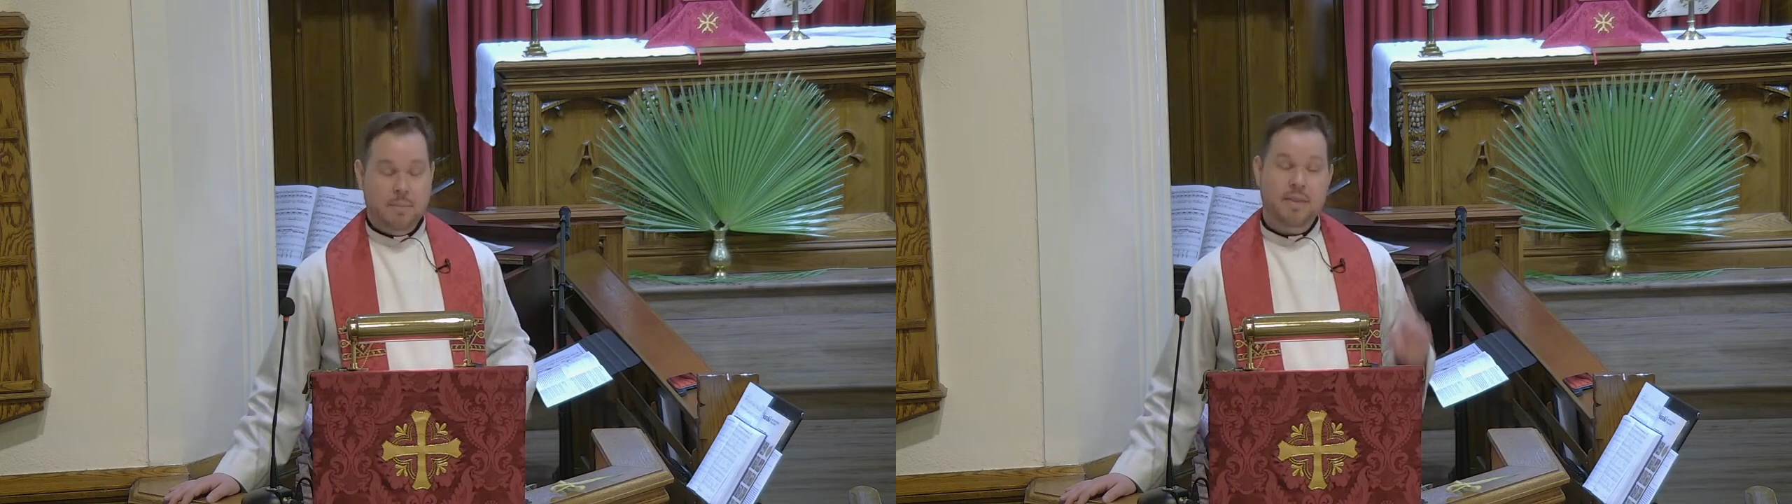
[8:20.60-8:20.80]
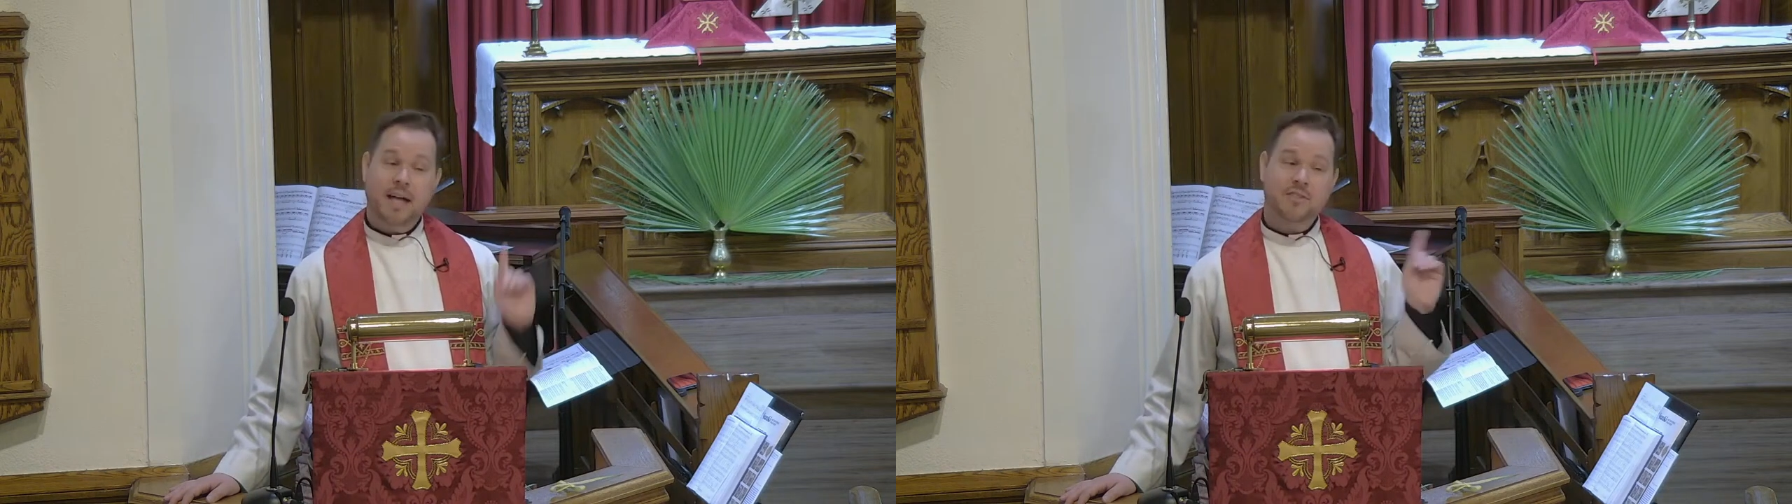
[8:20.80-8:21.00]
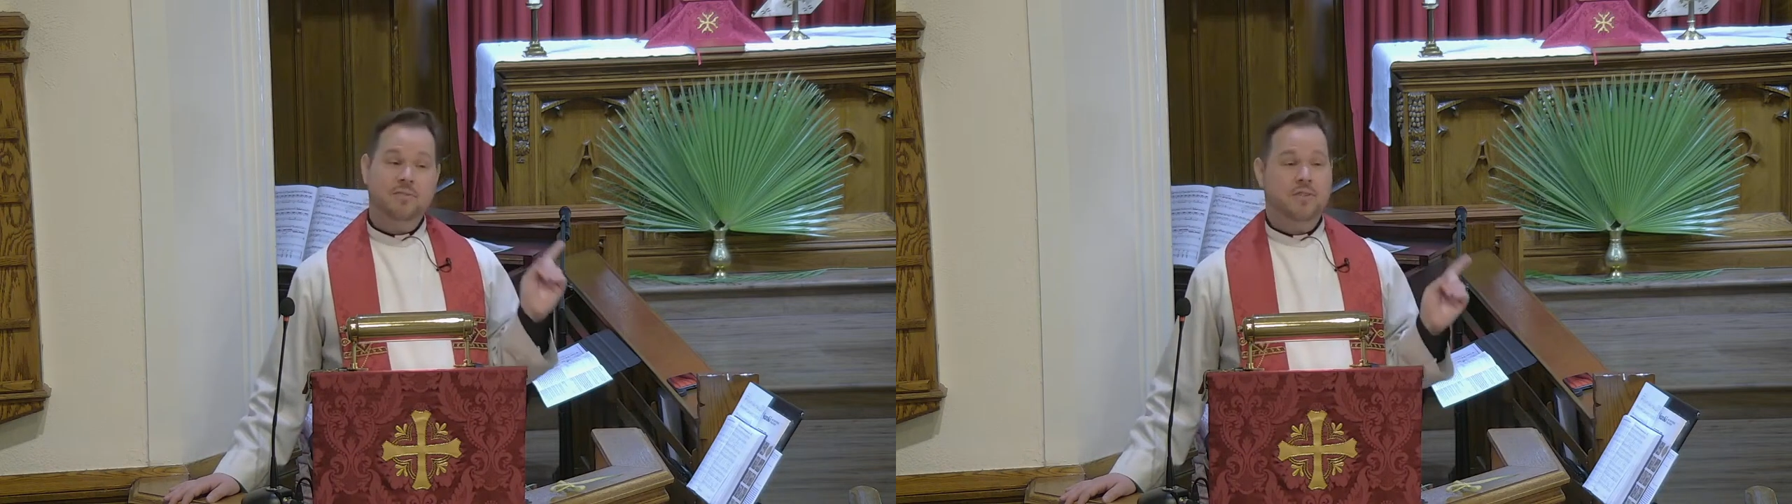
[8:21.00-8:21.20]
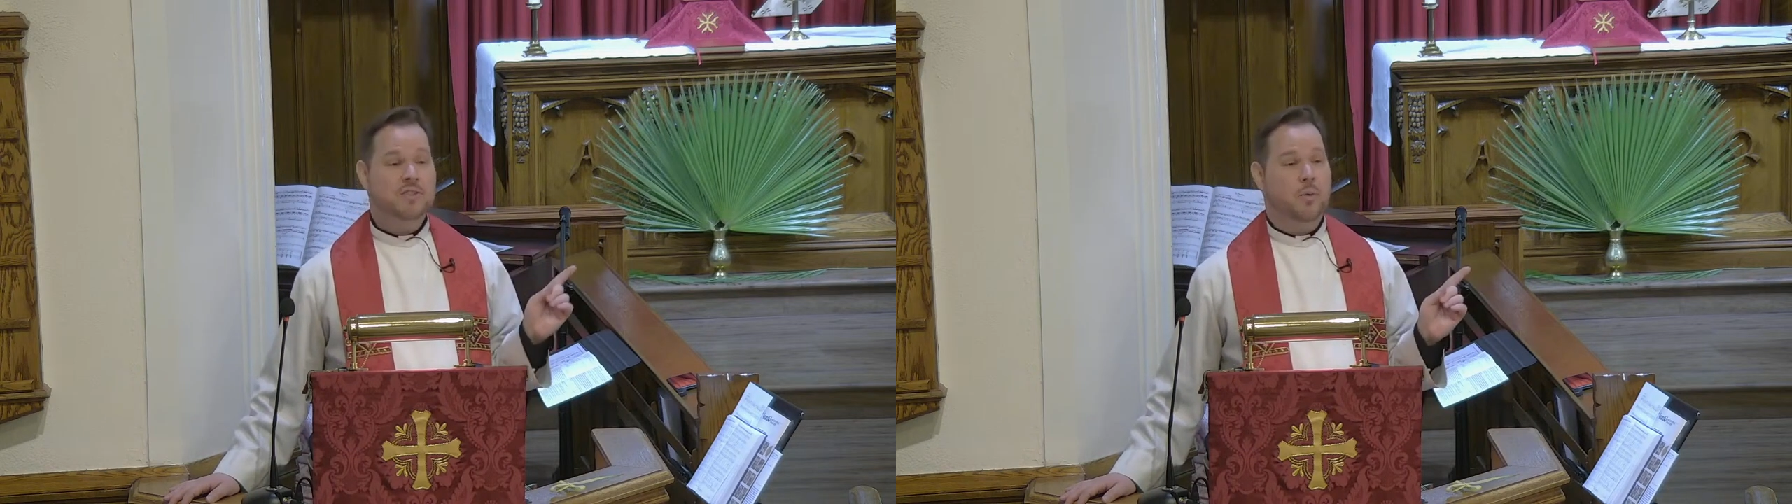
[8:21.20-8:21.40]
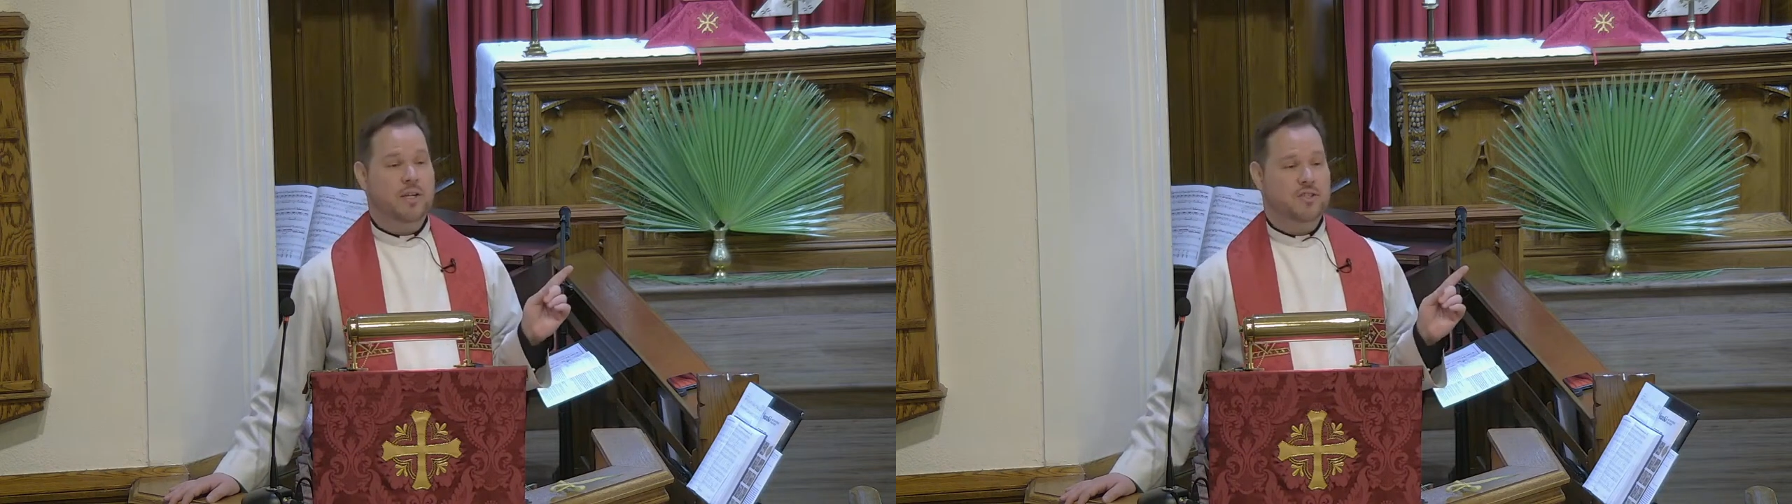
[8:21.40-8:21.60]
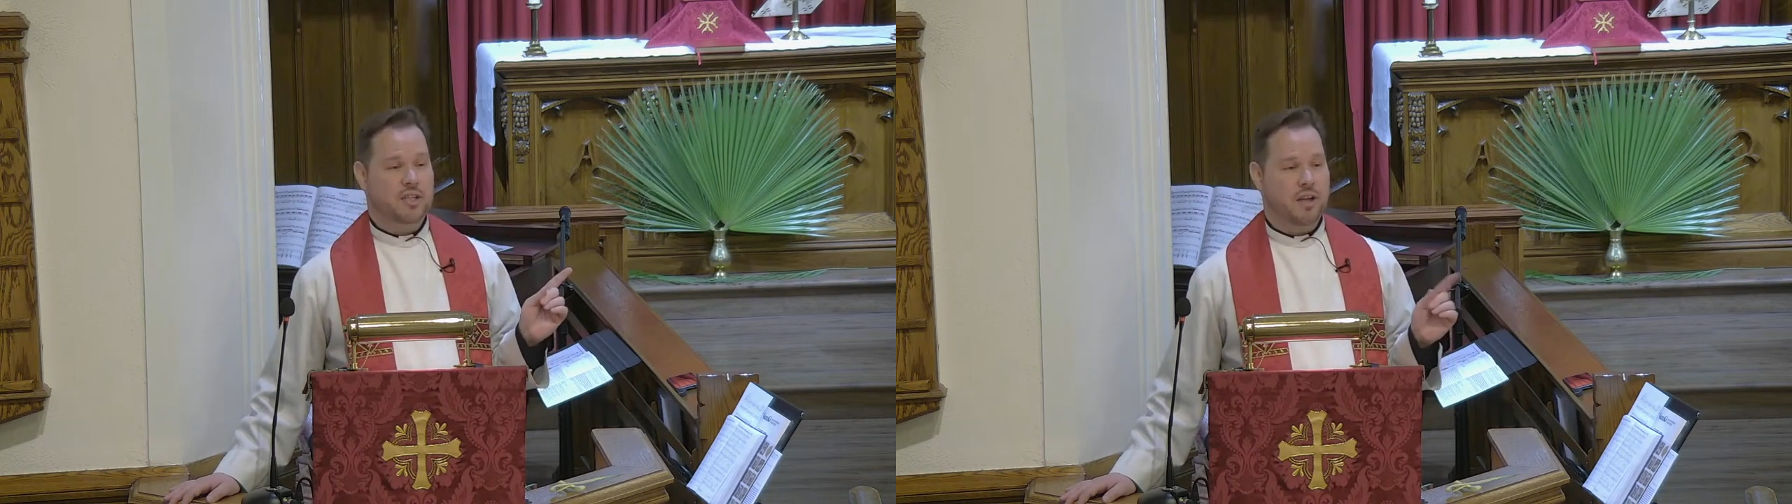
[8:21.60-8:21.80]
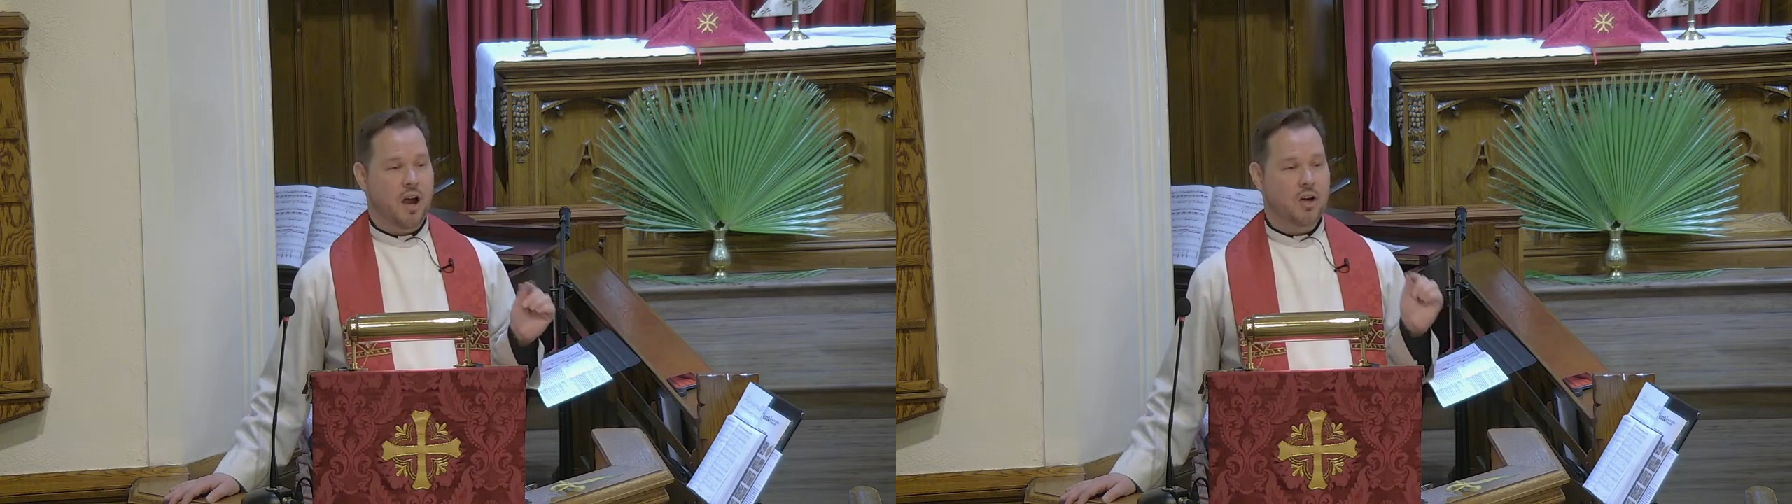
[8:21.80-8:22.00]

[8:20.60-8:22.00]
Maybe that's the first question.